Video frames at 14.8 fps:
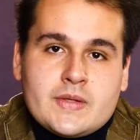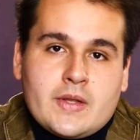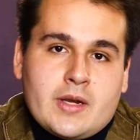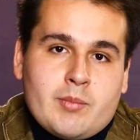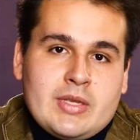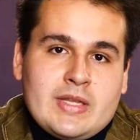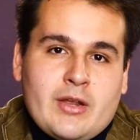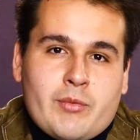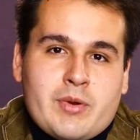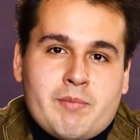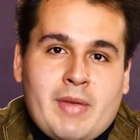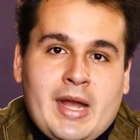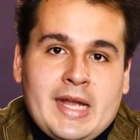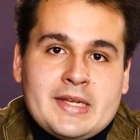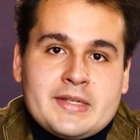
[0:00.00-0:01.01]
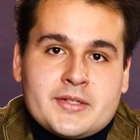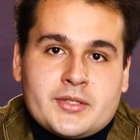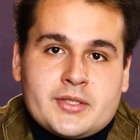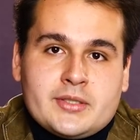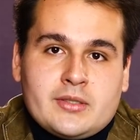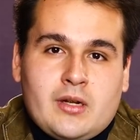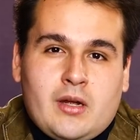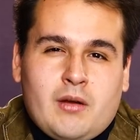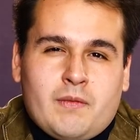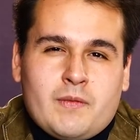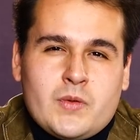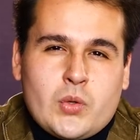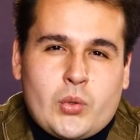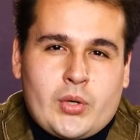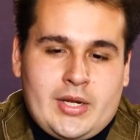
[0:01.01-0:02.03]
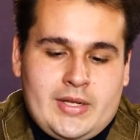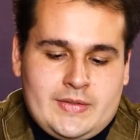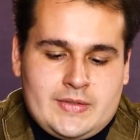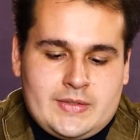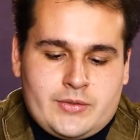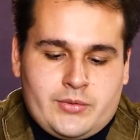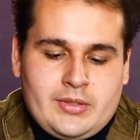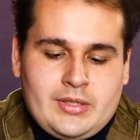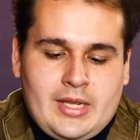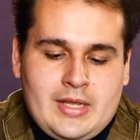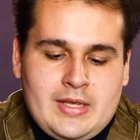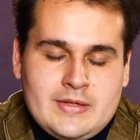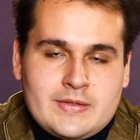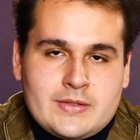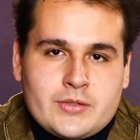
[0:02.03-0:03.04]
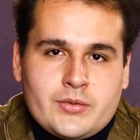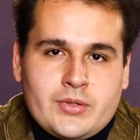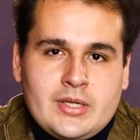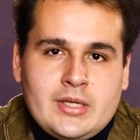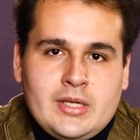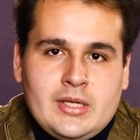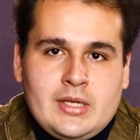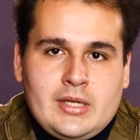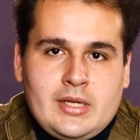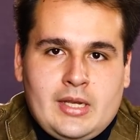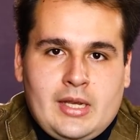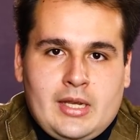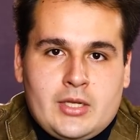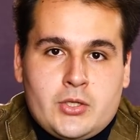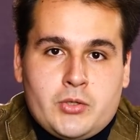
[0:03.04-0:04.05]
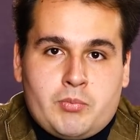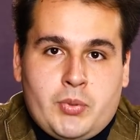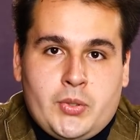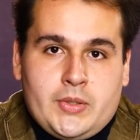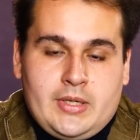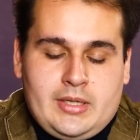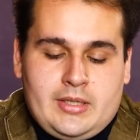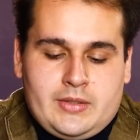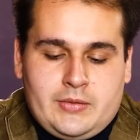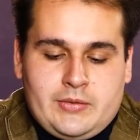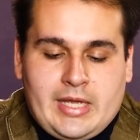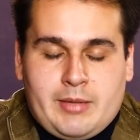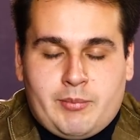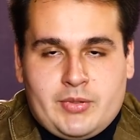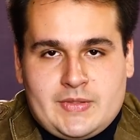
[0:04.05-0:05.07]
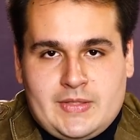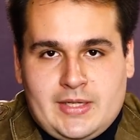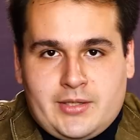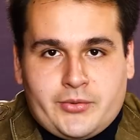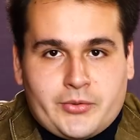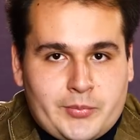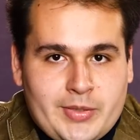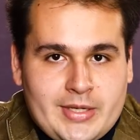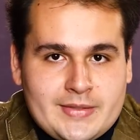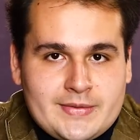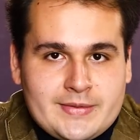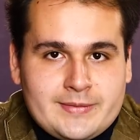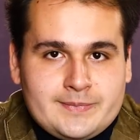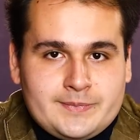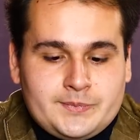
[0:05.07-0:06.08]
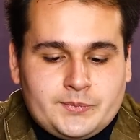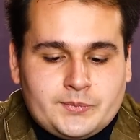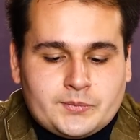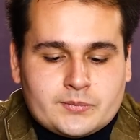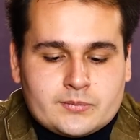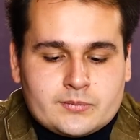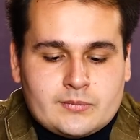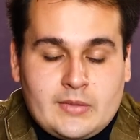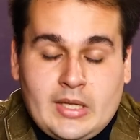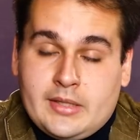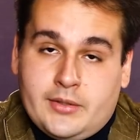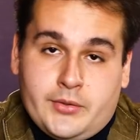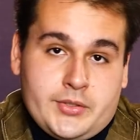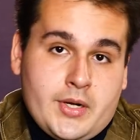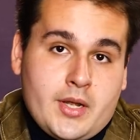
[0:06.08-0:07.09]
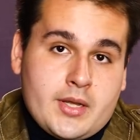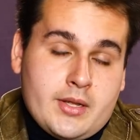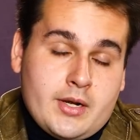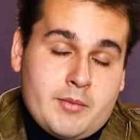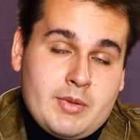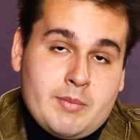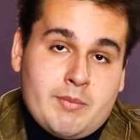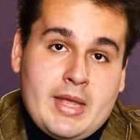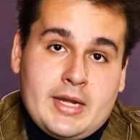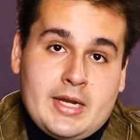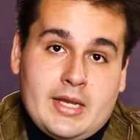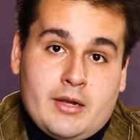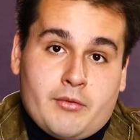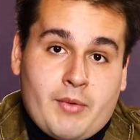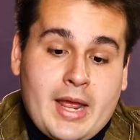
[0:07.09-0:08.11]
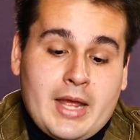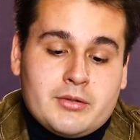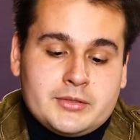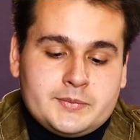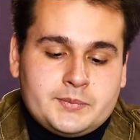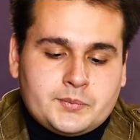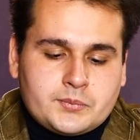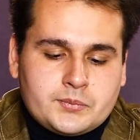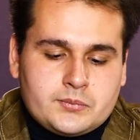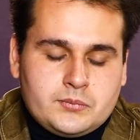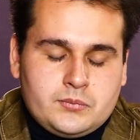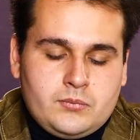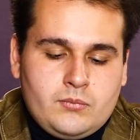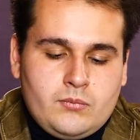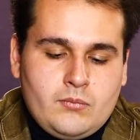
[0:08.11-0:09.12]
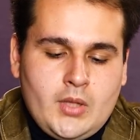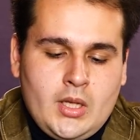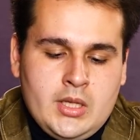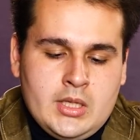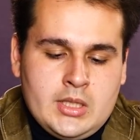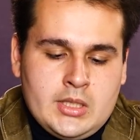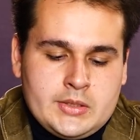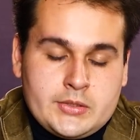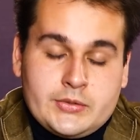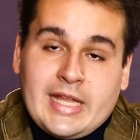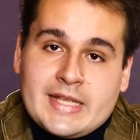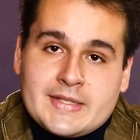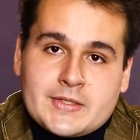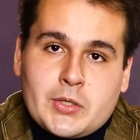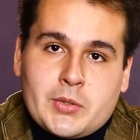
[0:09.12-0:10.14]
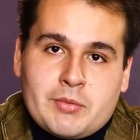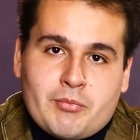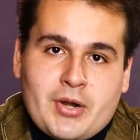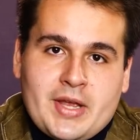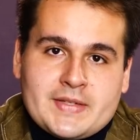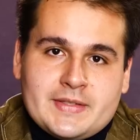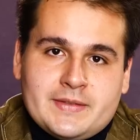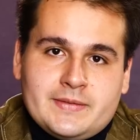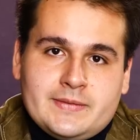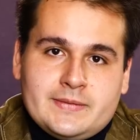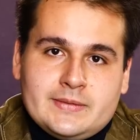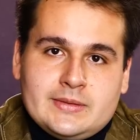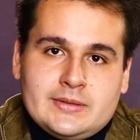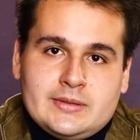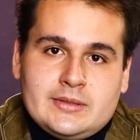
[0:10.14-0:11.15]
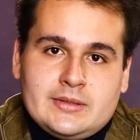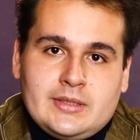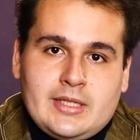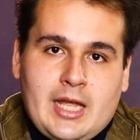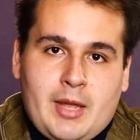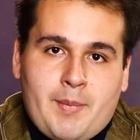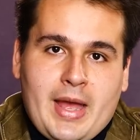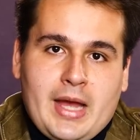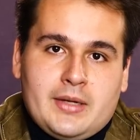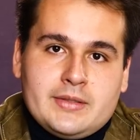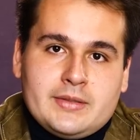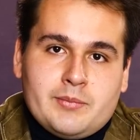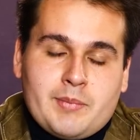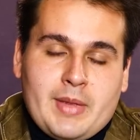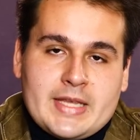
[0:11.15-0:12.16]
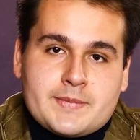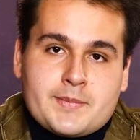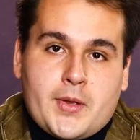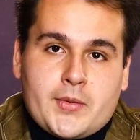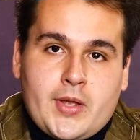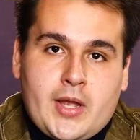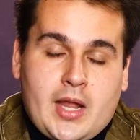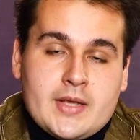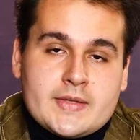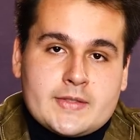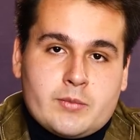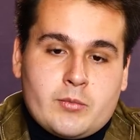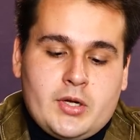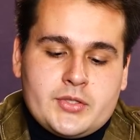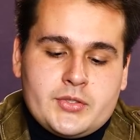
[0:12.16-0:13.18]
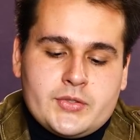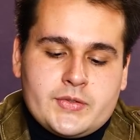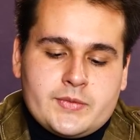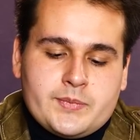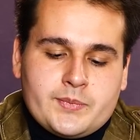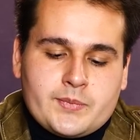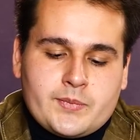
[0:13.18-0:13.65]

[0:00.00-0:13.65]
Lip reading: gonna be the reminder of your history, the history you put into that particular piece. And there are not gonna be many around. So that's so impressive about bespoke custom watches.